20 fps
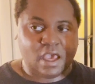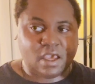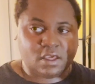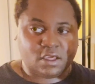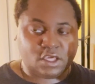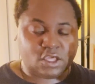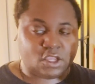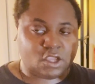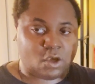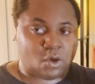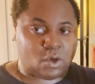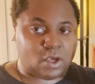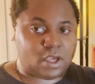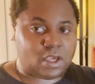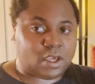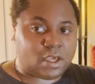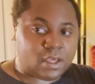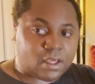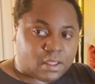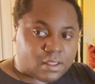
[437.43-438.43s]
you know,
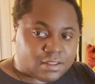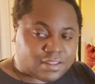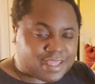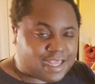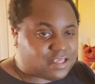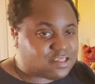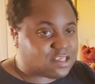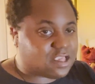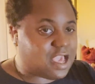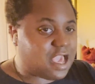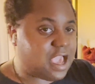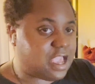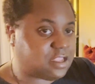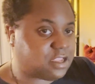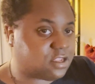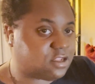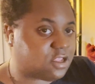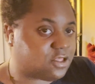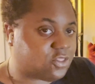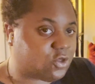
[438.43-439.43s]
that's kind
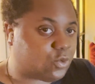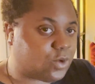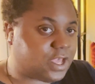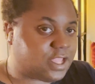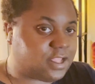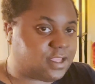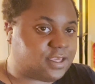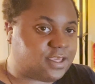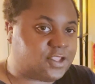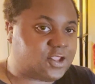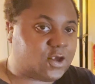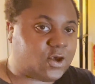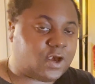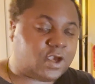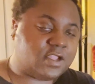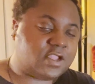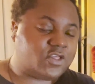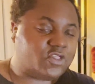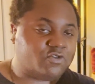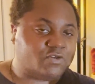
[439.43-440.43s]
of another way that, you know,
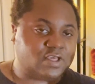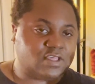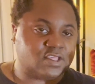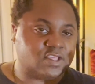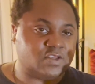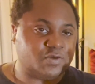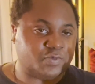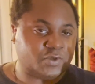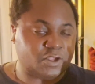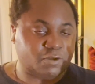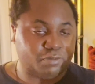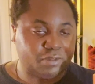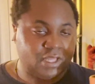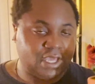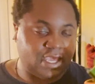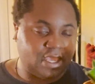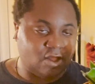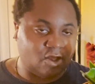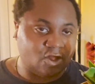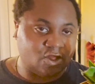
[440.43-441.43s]
another reason to put a
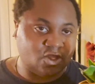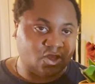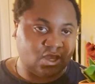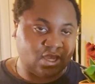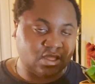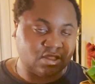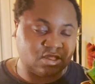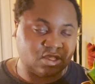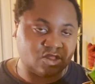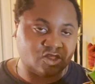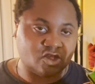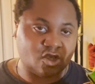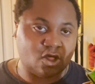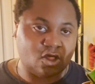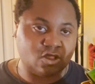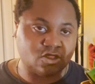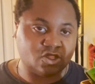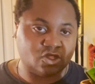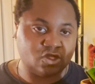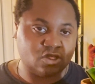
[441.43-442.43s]
plant on your ancestor
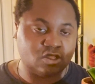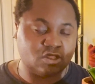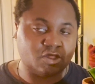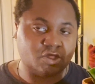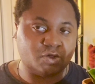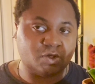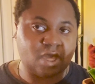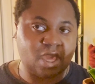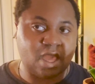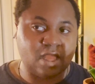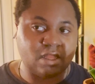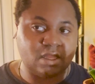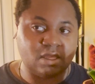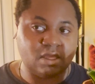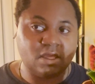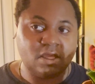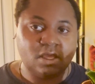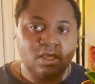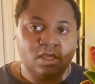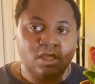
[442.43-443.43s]
altar is you kind
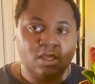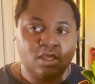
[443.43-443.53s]
of